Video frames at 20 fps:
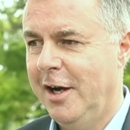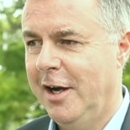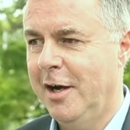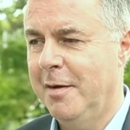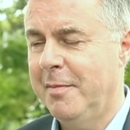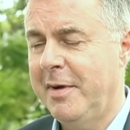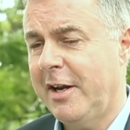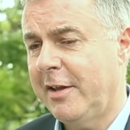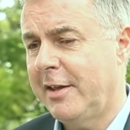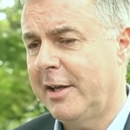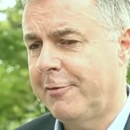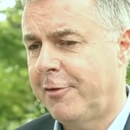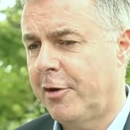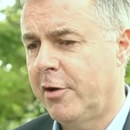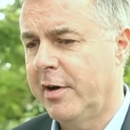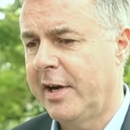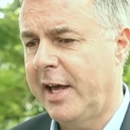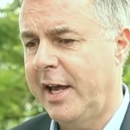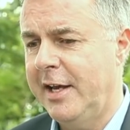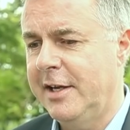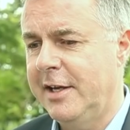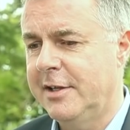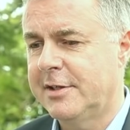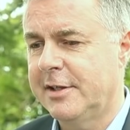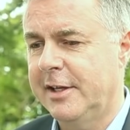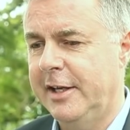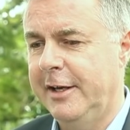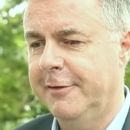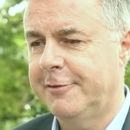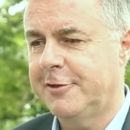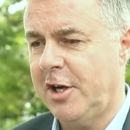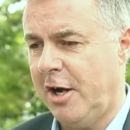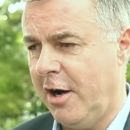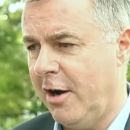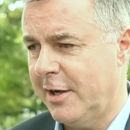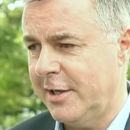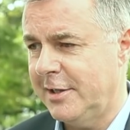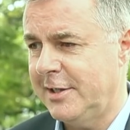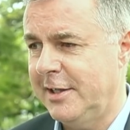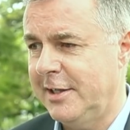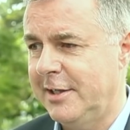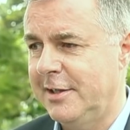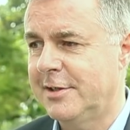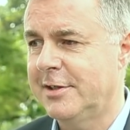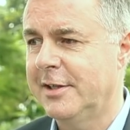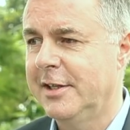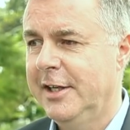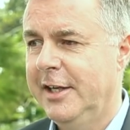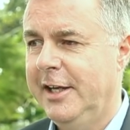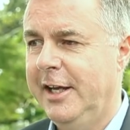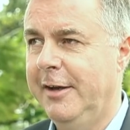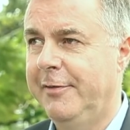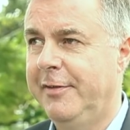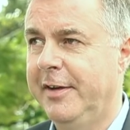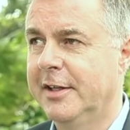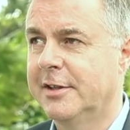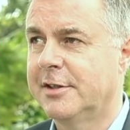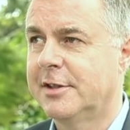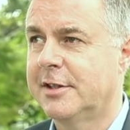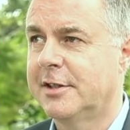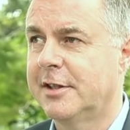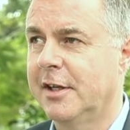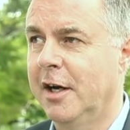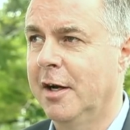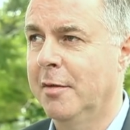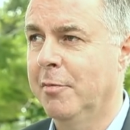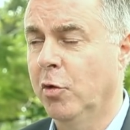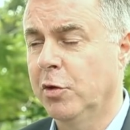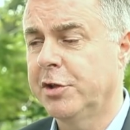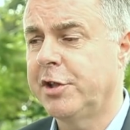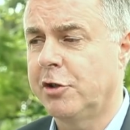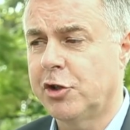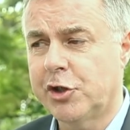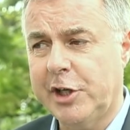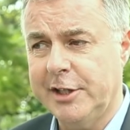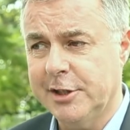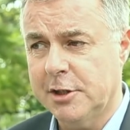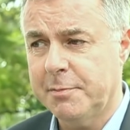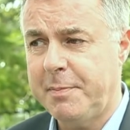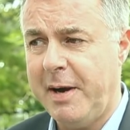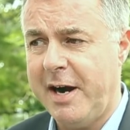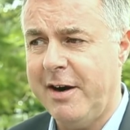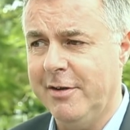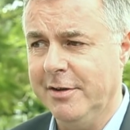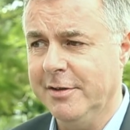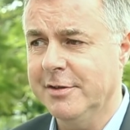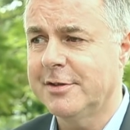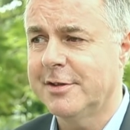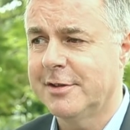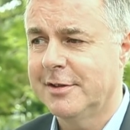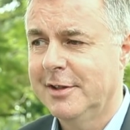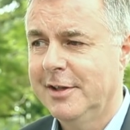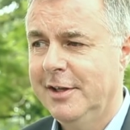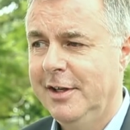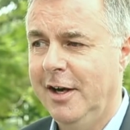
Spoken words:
And I think foreign aid, if targeted, if it's also transparent,